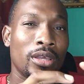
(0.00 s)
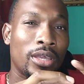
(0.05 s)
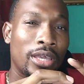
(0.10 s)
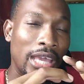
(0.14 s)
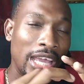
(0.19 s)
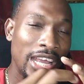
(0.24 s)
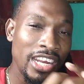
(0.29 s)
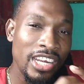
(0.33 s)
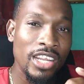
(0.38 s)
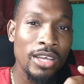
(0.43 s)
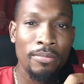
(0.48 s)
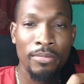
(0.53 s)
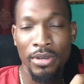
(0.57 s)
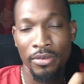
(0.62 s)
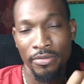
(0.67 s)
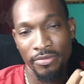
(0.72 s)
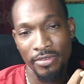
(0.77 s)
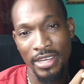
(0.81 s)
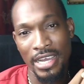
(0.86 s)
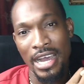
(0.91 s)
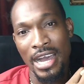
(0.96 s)
kingdom
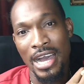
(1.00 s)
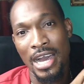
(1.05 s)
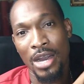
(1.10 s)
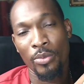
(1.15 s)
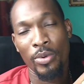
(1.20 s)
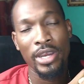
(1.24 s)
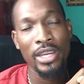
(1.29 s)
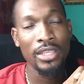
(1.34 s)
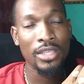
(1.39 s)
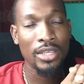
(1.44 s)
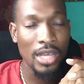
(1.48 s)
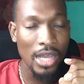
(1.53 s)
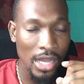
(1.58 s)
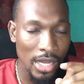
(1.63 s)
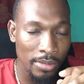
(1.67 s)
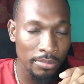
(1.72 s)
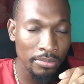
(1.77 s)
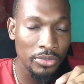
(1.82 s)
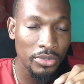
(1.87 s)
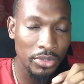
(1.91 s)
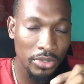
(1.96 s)
of God, when it
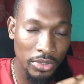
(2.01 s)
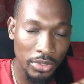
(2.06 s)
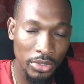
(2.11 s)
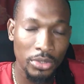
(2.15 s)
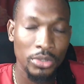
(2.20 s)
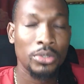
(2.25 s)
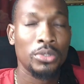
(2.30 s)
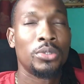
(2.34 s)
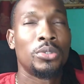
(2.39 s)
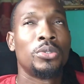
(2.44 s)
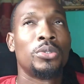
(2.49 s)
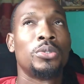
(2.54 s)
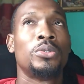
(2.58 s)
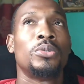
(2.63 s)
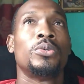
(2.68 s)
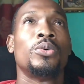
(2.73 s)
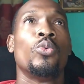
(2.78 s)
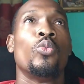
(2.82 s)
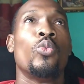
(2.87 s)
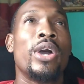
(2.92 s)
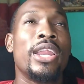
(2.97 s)
comes
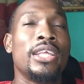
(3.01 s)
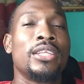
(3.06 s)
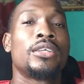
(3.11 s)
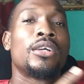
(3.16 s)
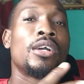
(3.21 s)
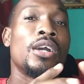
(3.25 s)
to what